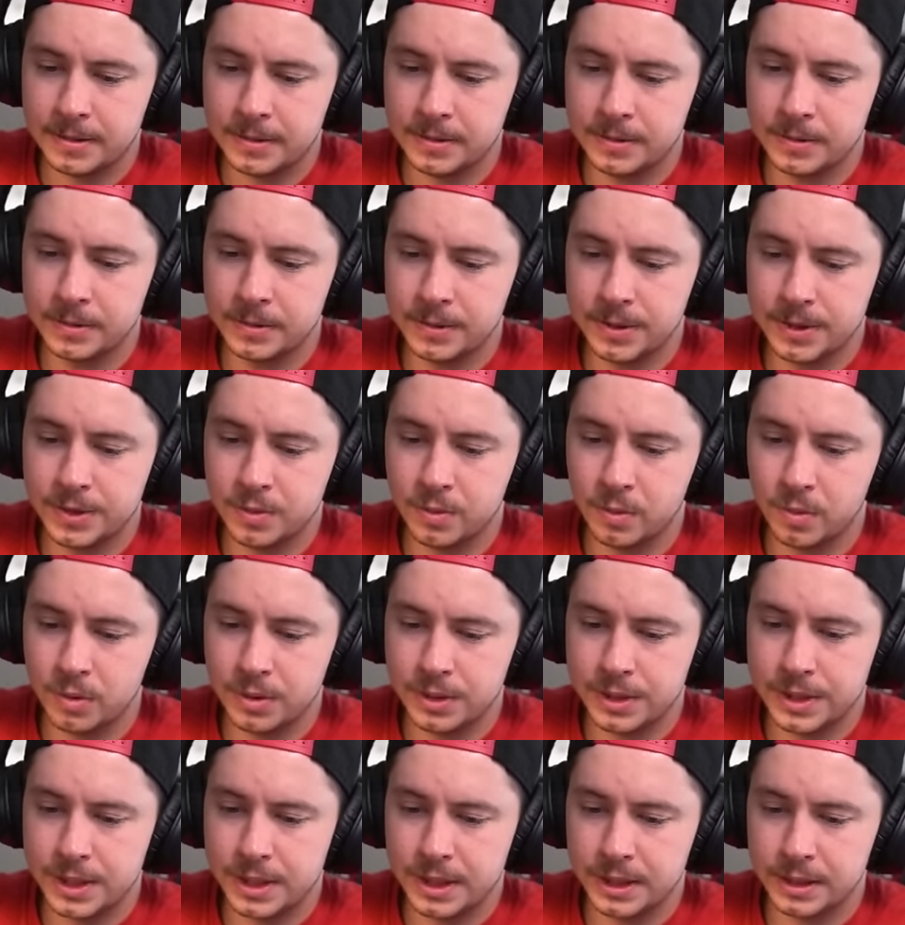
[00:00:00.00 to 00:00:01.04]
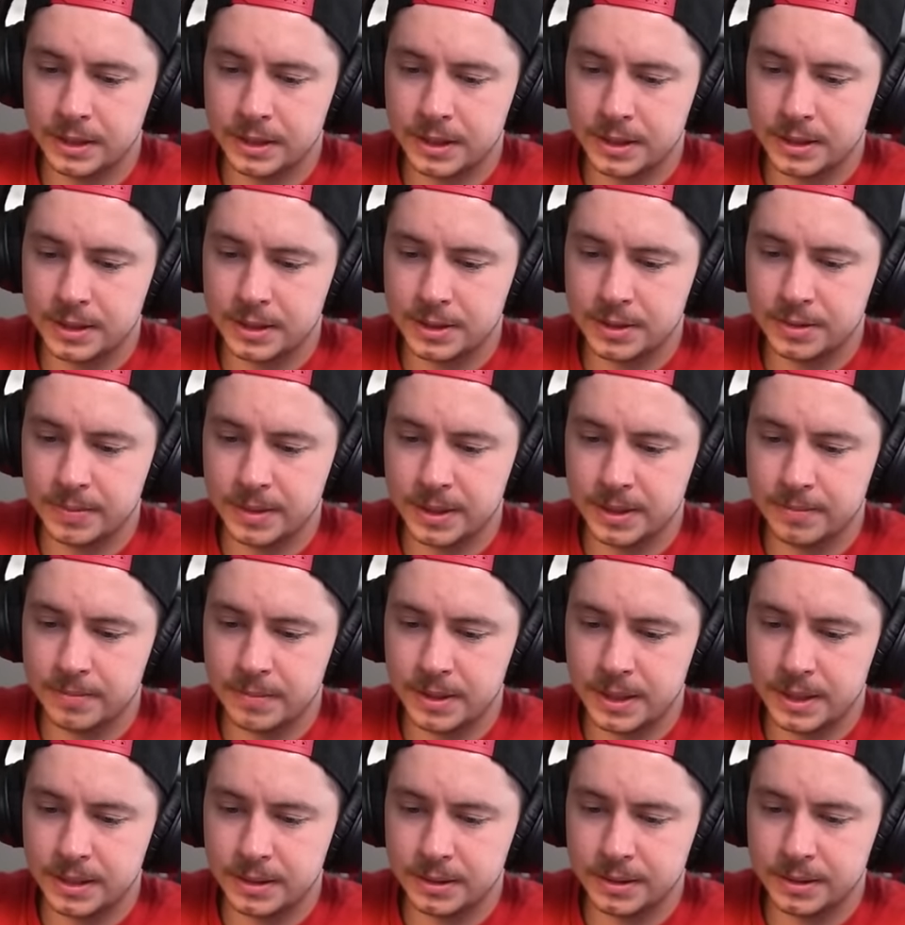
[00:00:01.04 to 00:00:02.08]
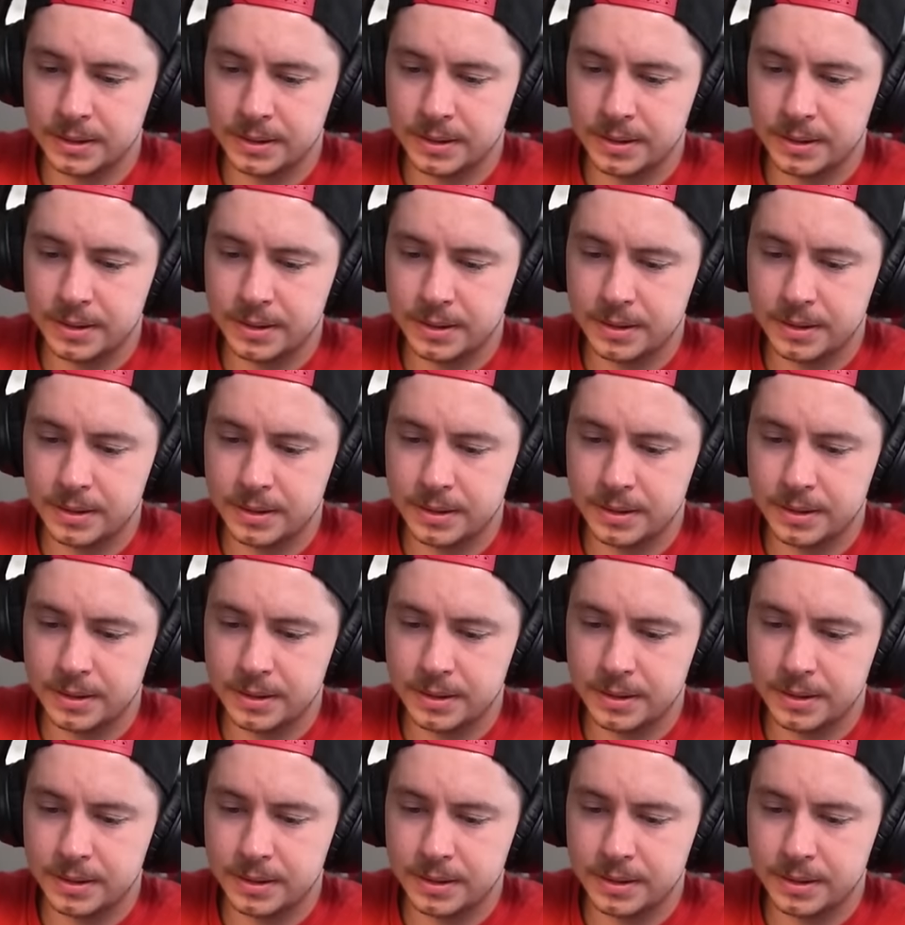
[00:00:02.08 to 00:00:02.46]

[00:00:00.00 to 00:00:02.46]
Ooh, this Warden's going to get locked onto by the Monolith.